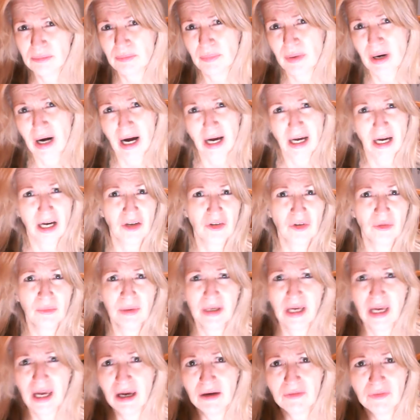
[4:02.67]
by other
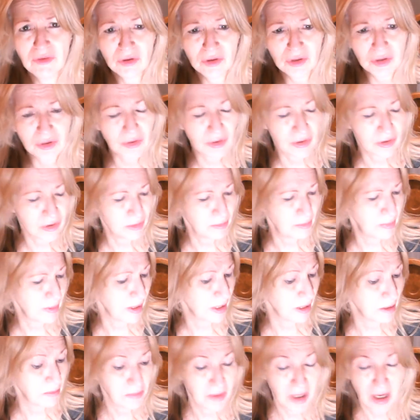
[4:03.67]
behavior. So it could
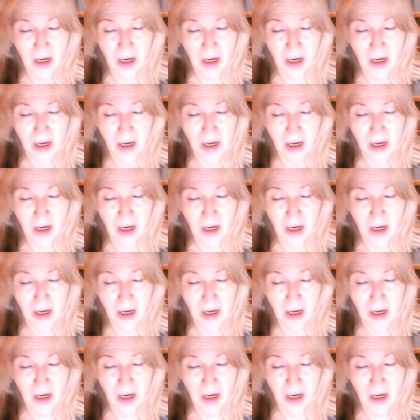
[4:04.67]
be,